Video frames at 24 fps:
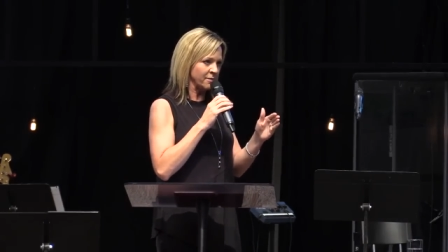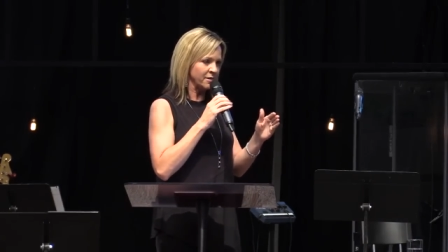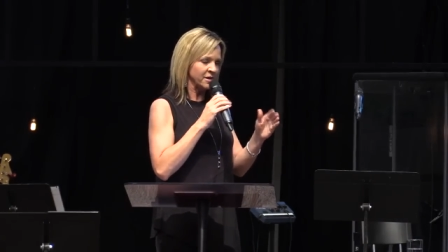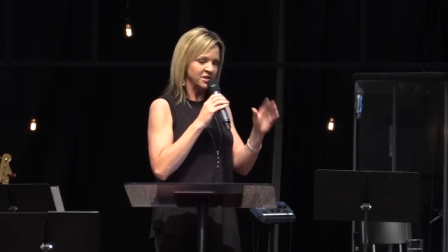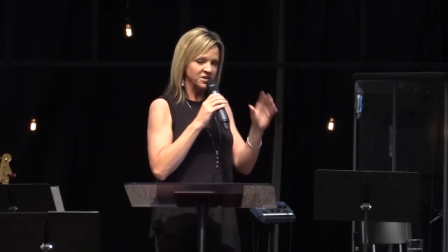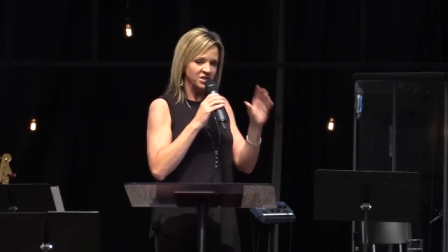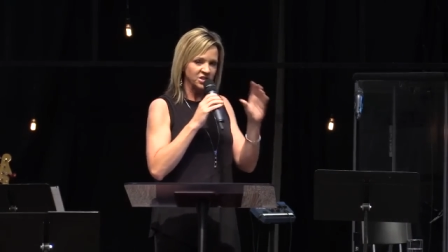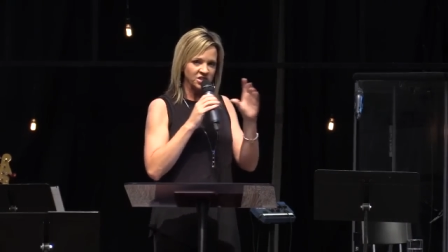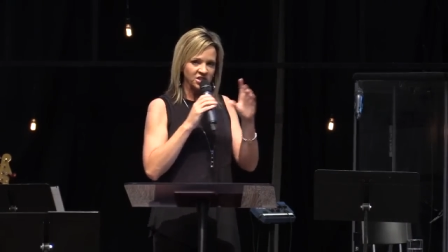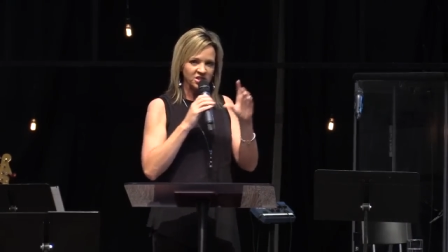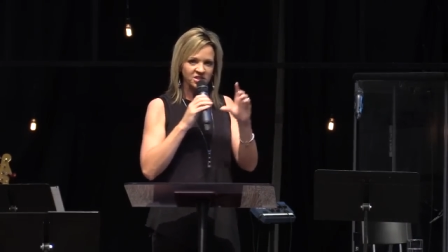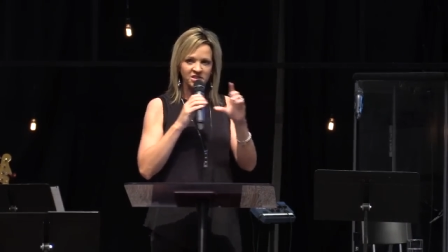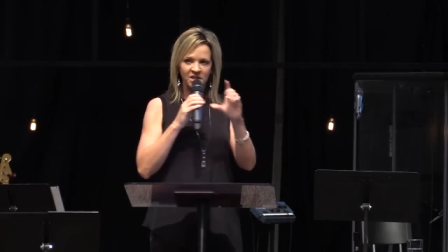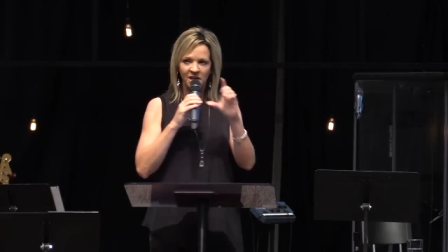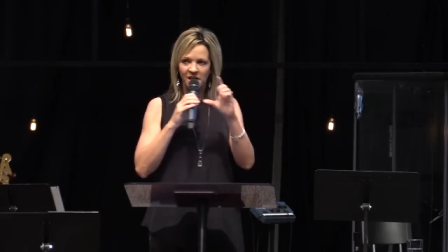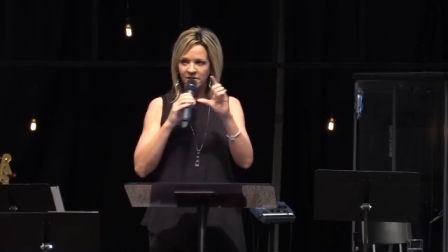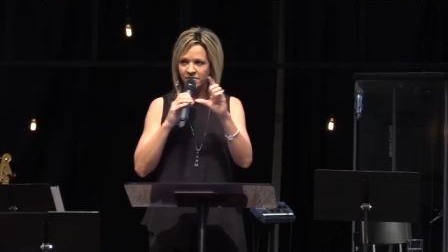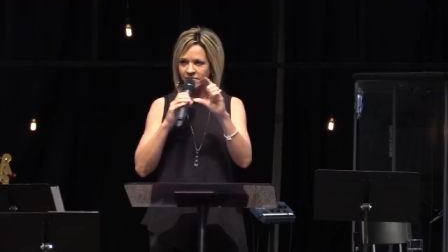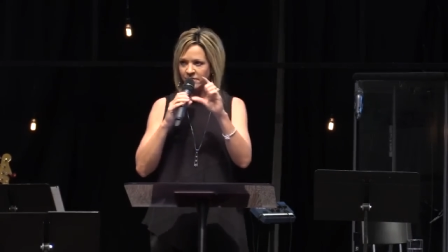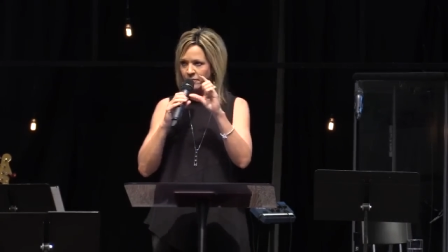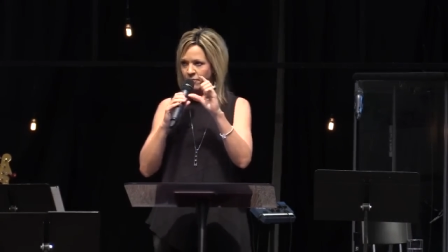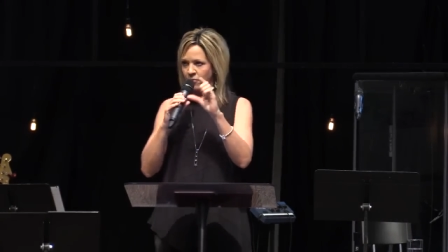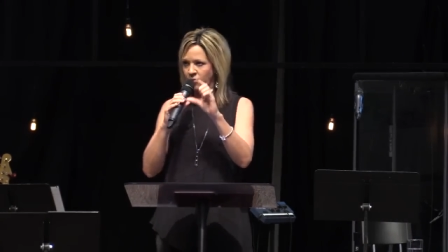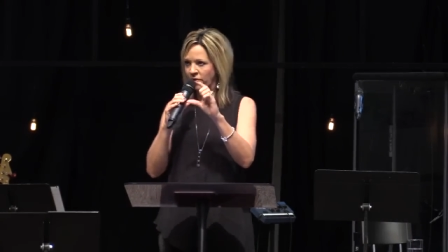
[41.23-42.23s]
And this is just kind
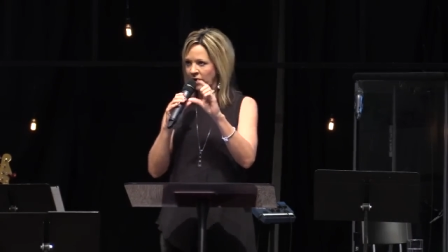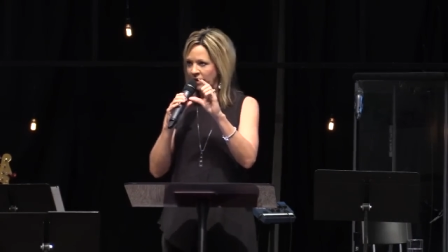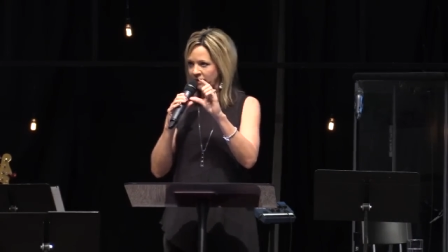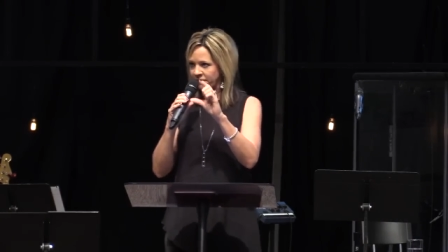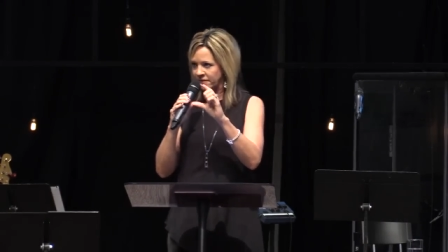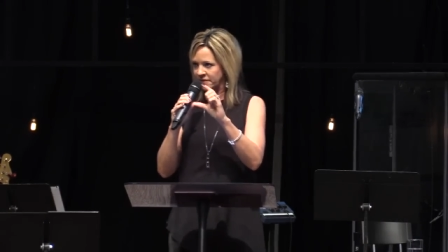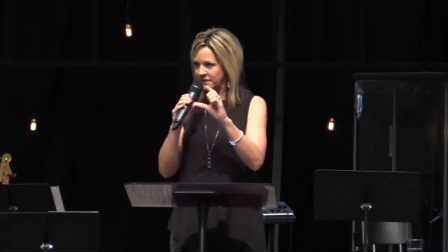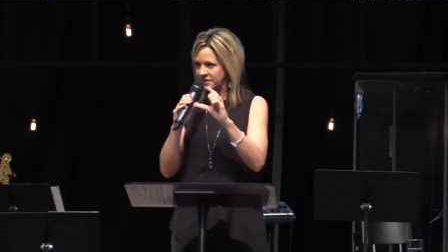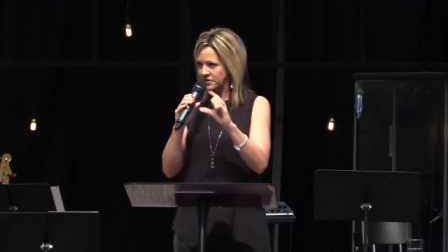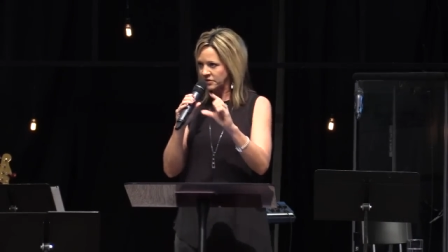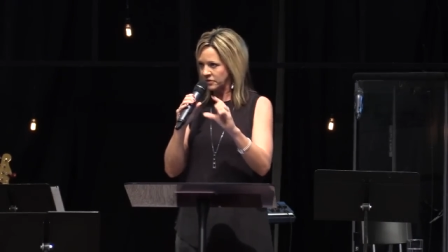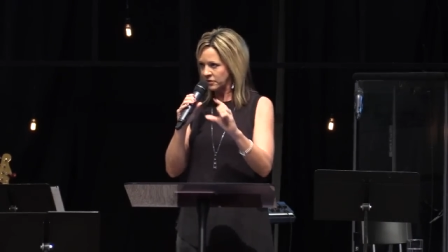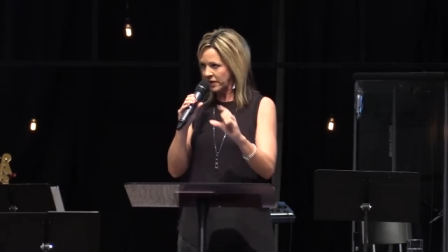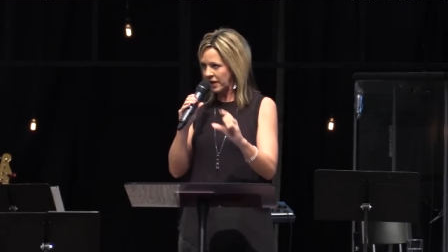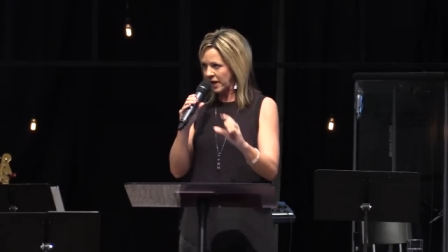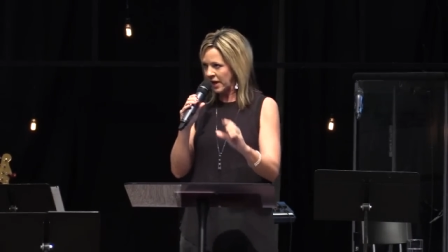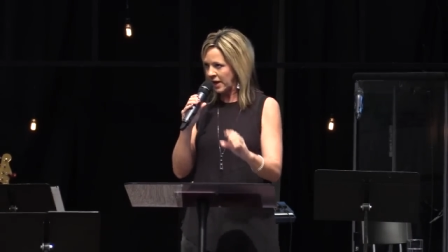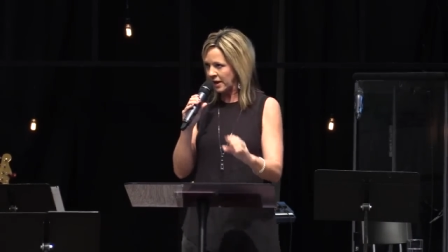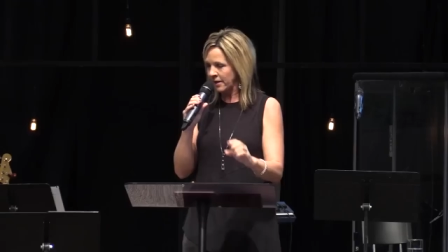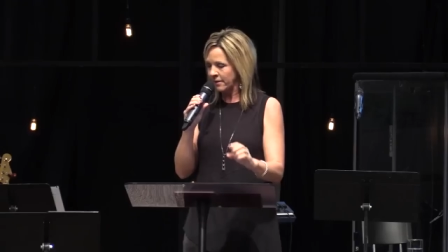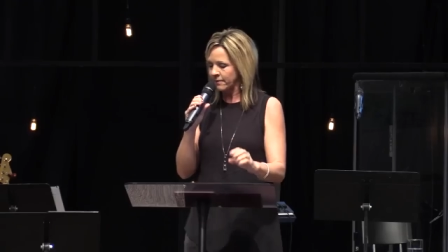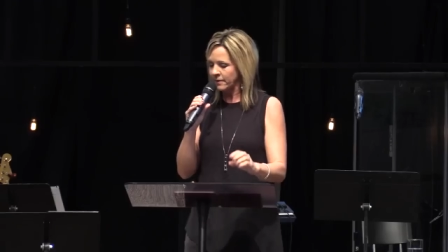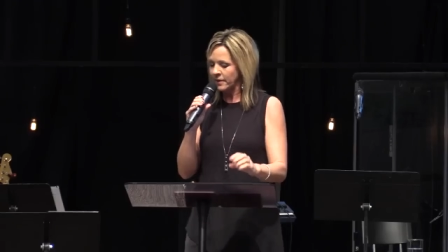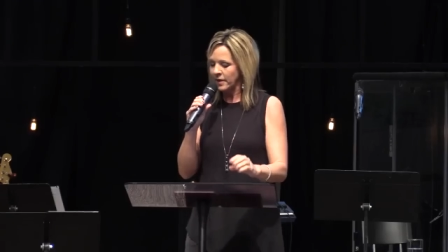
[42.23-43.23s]
of a preface,
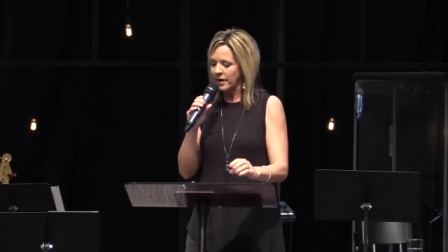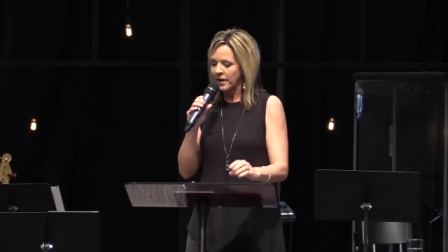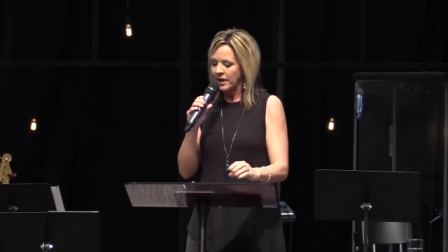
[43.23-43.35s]
okay?